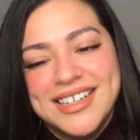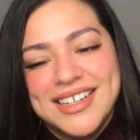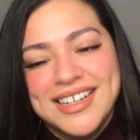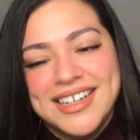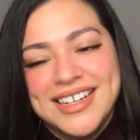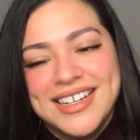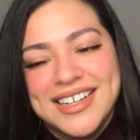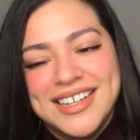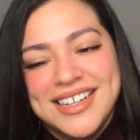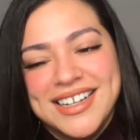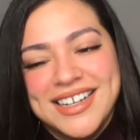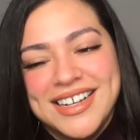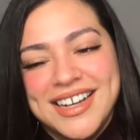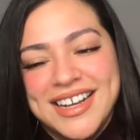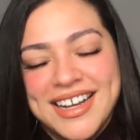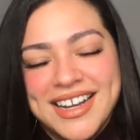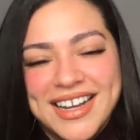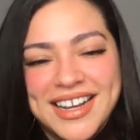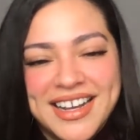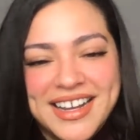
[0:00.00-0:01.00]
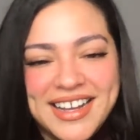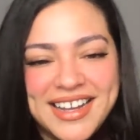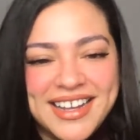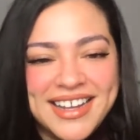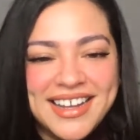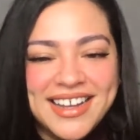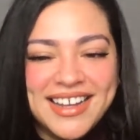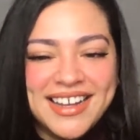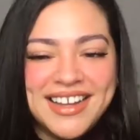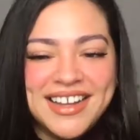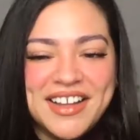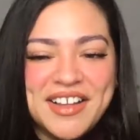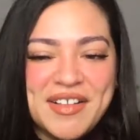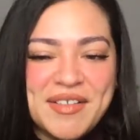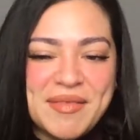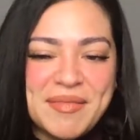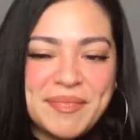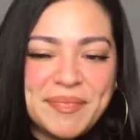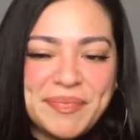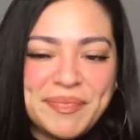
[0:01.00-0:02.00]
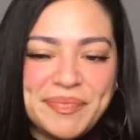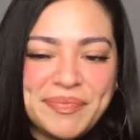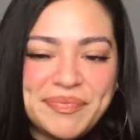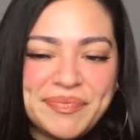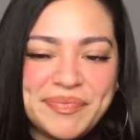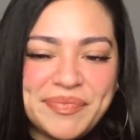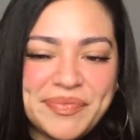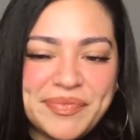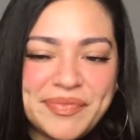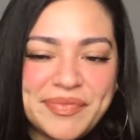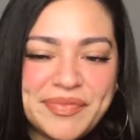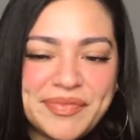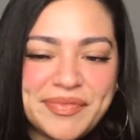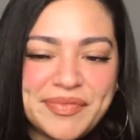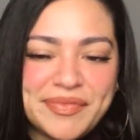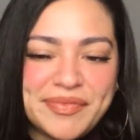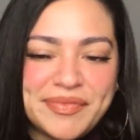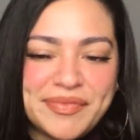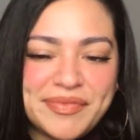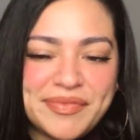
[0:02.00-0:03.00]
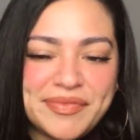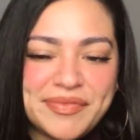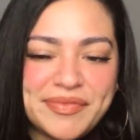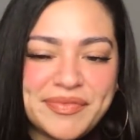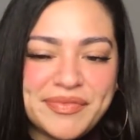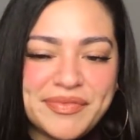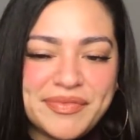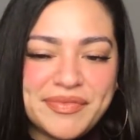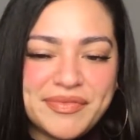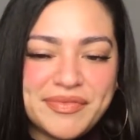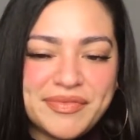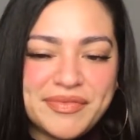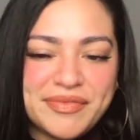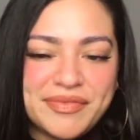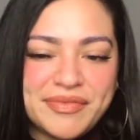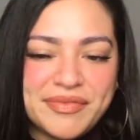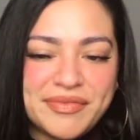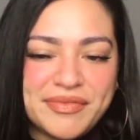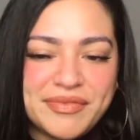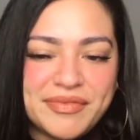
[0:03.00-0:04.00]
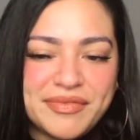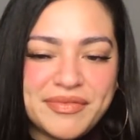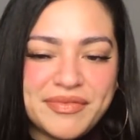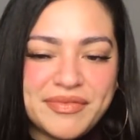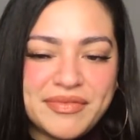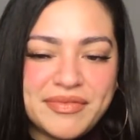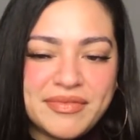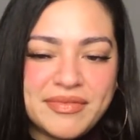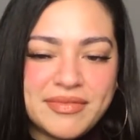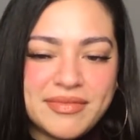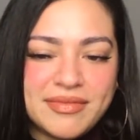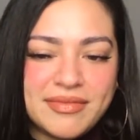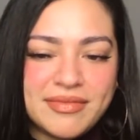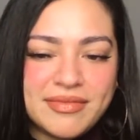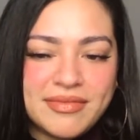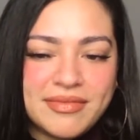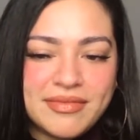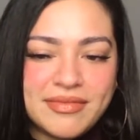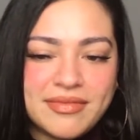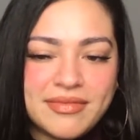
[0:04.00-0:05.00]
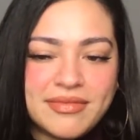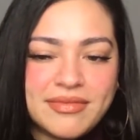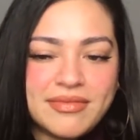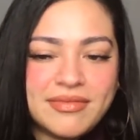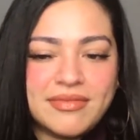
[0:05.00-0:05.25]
Nothing is said.